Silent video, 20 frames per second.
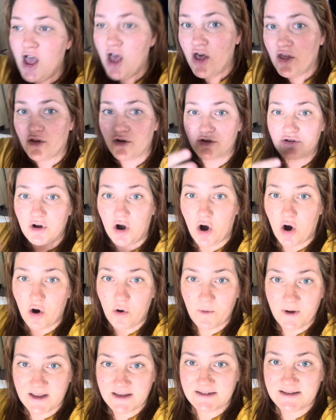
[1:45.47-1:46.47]
There's
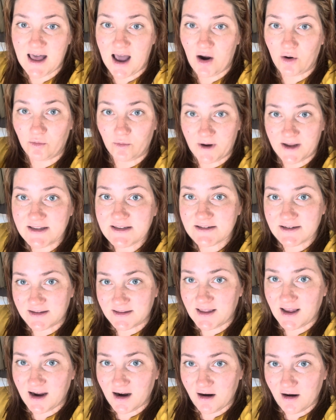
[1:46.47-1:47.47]
always that risk
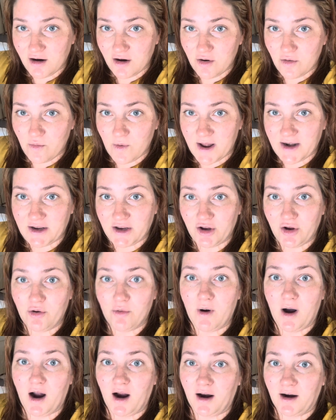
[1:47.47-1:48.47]
there when
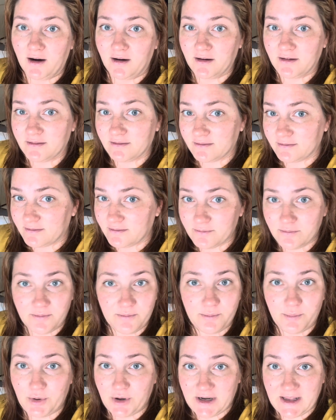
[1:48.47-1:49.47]
you are
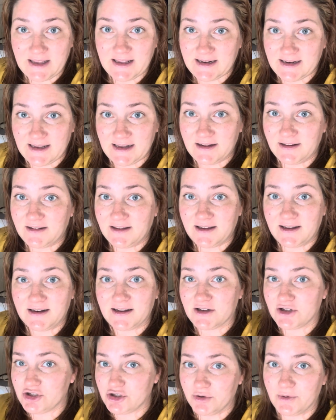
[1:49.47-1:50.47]
putting a needle in
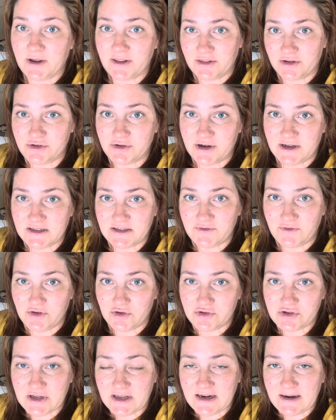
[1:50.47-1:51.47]
and doing the
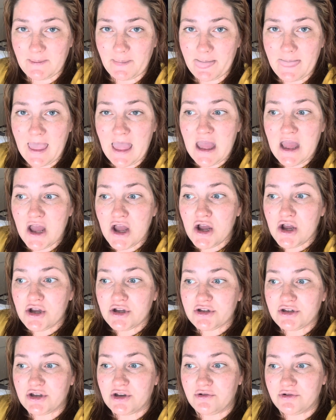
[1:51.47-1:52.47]
transfusion.
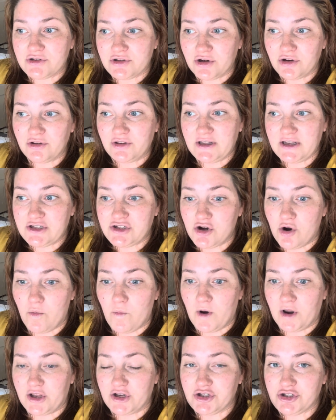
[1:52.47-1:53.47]
So you certainly don't
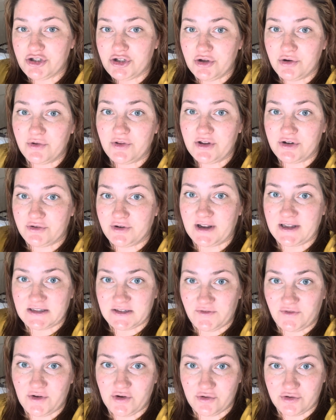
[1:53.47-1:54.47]
want to do the
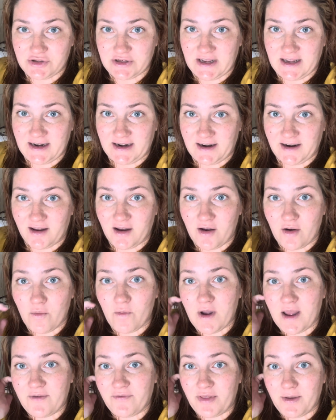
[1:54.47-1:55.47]
transfusion
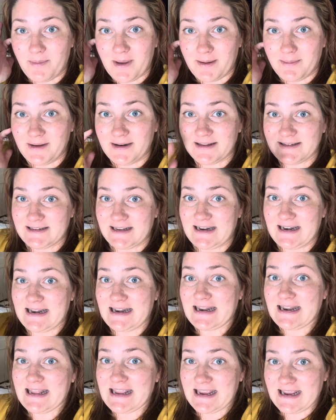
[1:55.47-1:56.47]
if the baby doesn't
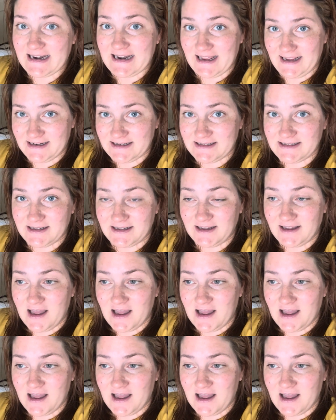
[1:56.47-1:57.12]
need it.